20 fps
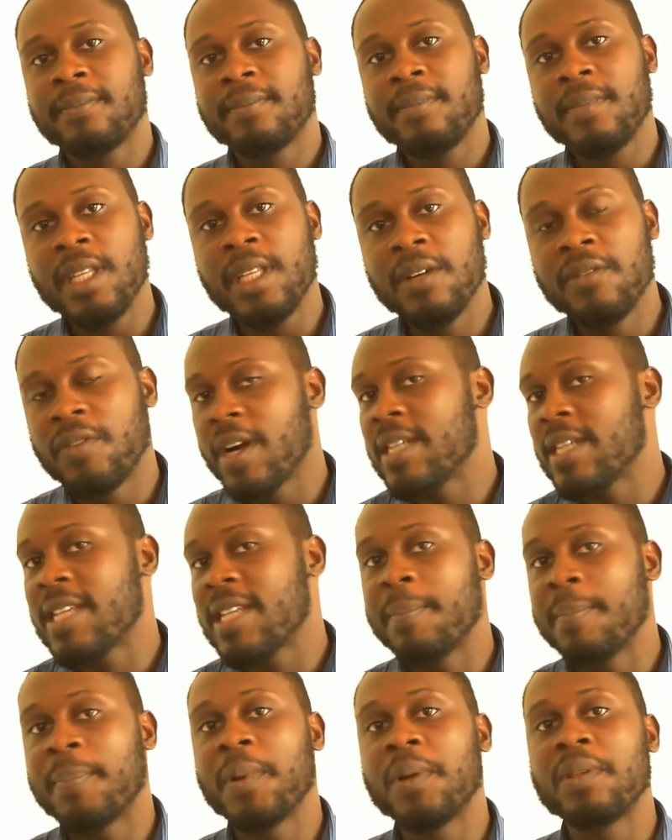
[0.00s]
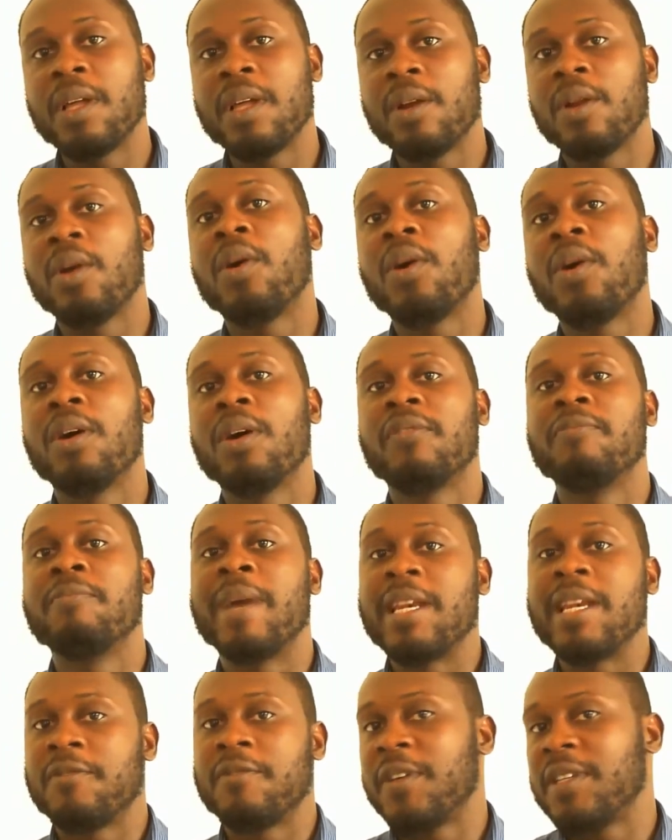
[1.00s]
for example, the law of
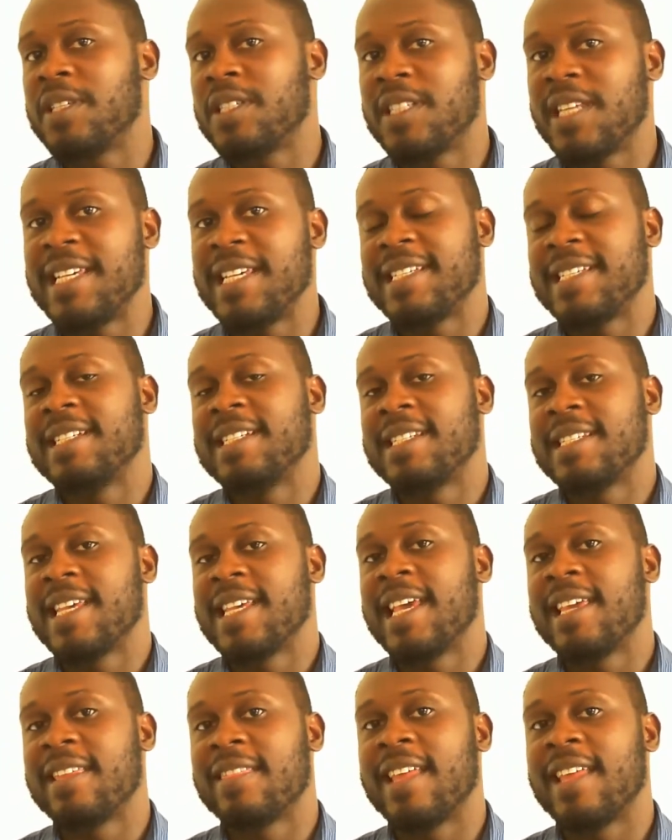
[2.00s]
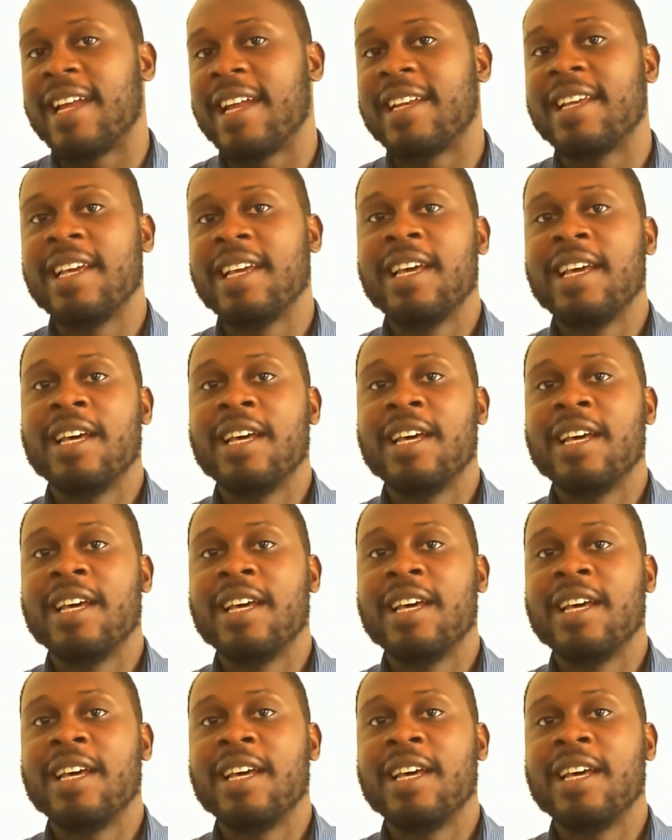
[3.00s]
manifestation saying that